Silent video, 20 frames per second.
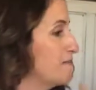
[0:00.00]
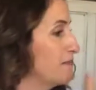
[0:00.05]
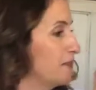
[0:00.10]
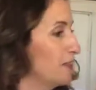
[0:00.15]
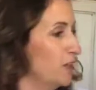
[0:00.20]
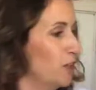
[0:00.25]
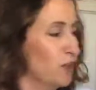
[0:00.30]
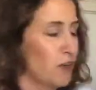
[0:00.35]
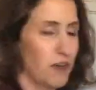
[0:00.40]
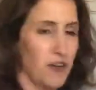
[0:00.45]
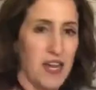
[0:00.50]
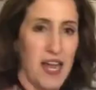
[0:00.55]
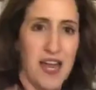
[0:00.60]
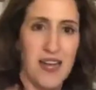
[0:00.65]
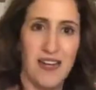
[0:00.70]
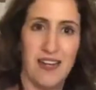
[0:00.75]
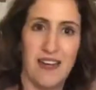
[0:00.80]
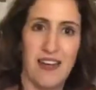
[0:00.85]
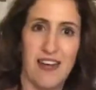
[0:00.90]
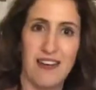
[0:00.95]
You
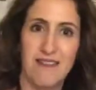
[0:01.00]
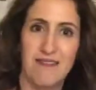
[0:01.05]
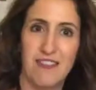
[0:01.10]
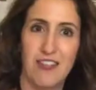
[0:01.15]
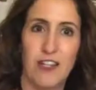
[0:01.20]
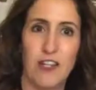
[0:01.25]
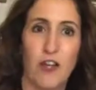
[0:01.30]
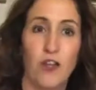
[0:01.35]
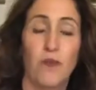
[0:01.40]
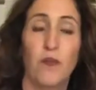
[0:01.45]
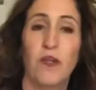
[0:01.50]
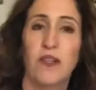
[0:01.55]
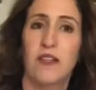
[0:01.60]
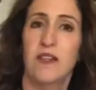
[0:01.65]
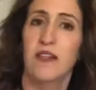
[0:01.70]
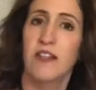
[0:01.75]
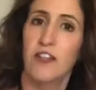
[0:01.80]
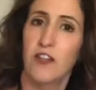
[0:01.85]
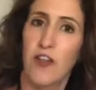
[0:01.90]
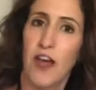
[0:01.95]
created it, you know, with
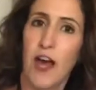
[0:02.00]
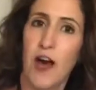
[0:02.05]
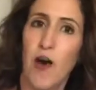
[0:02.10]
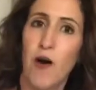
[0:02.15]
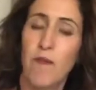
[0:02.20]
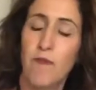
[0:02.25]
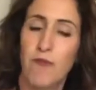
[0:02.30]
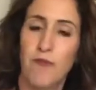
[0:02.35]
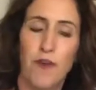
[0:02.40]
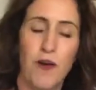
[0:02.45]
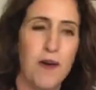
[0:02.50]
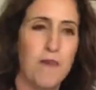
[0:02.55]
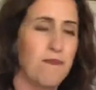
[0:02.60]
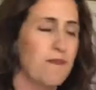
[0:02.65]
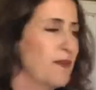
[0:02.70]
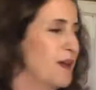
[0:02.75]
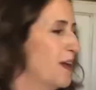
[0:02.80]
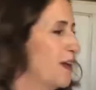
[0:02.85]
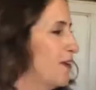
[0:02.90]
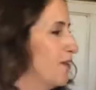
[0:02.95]
a little help from
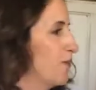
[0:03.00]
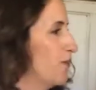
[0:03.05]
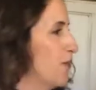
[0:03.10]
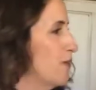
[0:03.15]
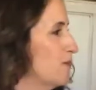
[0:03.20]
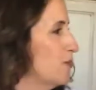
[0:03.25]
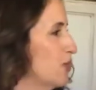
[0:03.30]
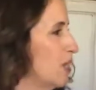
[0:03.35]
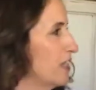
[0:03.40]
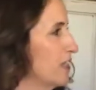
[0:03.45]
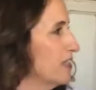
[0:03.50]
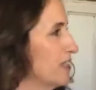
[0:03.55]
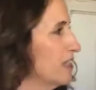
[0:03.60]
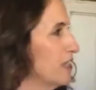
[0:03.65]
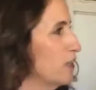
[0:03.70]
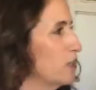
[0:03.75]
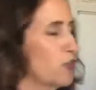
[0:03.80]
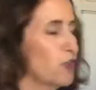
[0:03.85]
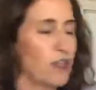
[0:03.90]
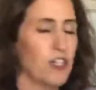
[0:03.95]

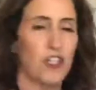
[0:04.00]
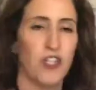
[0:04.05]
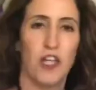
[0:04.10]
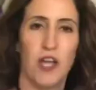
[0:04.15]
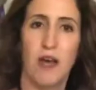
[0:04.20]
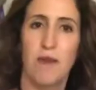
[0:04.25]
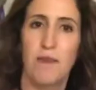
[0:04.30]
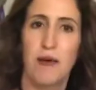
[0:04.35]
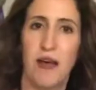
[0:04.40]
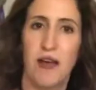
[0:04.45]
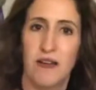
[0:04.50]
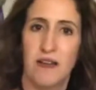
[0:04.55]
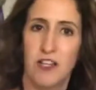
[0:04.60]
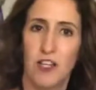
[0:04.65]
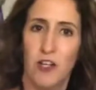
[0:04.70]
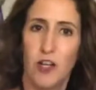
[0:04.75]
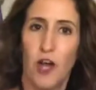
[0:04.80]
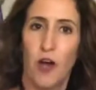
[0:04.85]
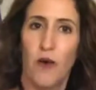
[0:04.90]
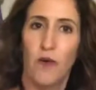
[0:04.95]
Chelsea and Trisha, but
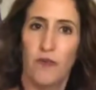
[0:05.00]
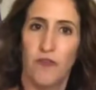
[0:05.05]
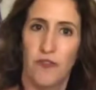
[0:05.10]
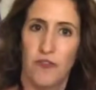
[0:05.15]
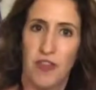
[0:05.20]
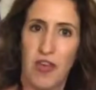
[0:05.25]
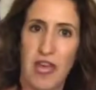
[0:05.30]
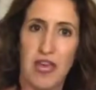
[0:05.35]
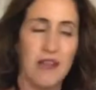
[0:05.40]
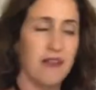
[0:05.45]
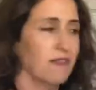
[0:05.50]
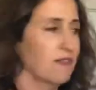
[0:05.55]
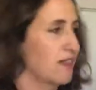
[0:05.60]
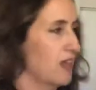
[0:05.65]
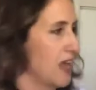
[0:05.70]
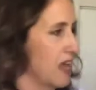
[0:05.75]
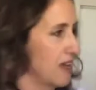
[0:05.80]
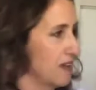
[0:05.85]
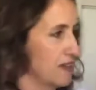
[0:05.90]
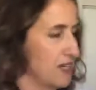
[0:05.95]
you know, they
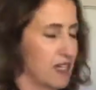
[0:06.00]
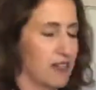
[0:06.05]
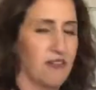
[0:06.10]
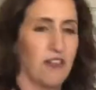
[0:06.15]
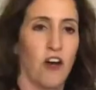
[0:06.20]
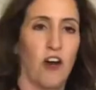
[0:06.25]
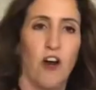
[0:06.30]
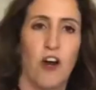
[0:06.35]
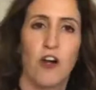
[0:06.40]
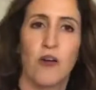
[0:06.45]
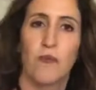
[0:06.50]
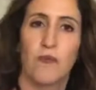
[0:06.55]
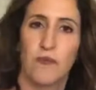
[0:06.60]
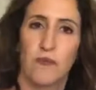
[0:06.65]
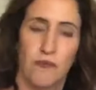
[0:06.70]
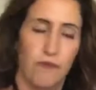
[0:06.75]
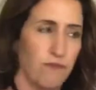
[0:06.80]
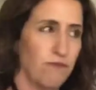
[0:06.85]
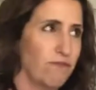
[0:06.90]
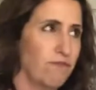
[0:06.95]
did the
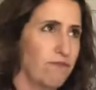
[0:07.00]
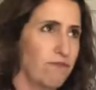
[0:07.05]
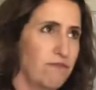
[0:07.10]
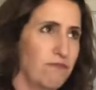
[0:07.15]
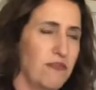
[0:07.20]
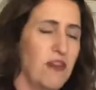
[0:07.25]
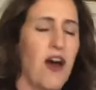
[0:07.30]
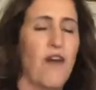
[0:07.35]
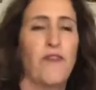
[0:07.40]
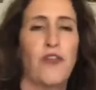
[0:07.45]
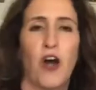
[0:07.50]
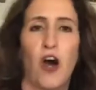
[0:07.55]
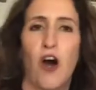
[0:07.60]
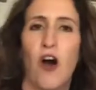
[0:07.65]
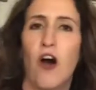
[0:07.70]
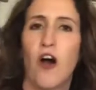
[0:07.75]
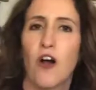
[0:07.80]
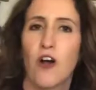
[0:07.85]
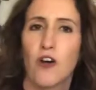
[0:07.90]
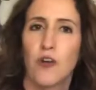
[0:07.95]
not the
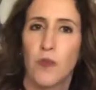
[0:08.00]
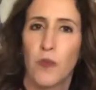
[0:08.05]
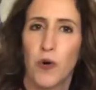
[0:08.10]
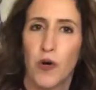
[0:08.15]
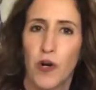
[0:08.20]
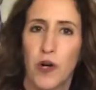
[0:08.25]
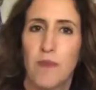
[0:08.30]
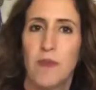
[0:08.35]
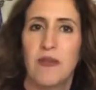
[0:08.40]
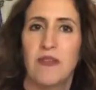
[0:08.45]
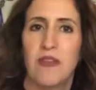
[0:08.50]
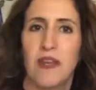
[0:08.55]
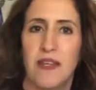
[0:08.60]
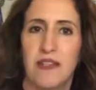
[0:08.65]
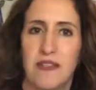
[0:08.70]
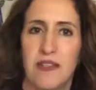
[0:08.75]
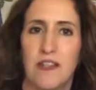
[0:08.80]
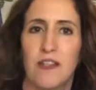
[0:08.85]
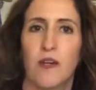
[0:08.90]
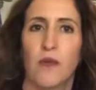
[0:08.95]
hard work, but they
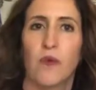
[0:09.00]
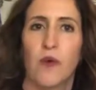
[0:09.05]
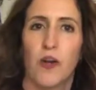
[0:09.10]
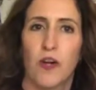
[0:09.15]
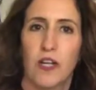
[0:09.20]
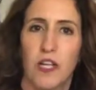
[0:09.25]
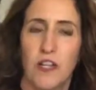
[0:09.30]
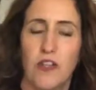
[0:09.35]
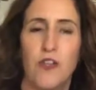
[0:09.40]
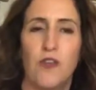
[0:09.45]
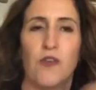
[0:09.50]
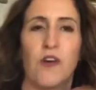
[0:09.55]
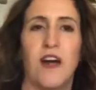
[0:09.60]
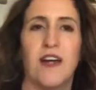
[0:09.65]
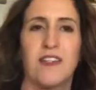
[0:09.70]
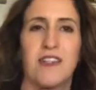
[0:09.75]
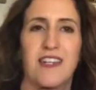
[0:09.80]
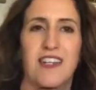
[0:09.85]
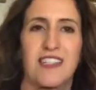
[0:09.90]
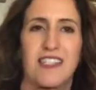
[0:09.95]
did the work, and you
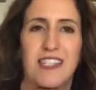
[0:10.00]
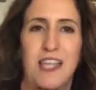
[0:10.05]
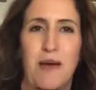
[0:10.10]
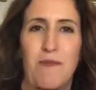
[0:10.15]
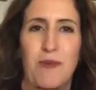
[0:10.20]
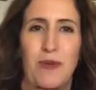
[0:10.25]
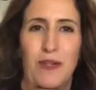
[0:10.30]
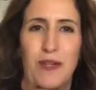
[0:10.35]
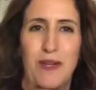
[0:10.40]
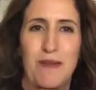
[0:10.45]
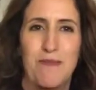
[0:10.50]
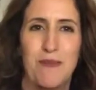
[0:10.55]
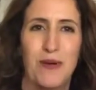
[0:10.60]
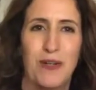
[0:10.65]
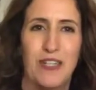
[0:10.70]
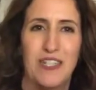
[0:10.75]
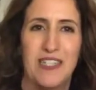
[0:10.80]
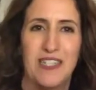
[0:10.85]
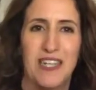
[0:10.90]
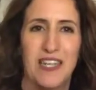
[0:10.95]
got to assemble it and
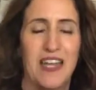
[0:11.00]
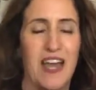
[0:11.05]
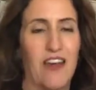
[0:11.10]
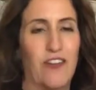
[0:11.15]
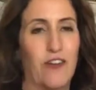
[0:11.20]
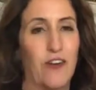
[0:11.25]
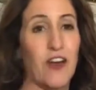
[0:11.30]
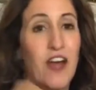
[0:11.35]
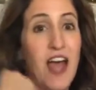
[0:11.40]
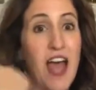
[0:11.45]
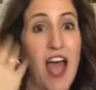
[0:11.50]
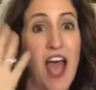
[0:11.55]
put it together.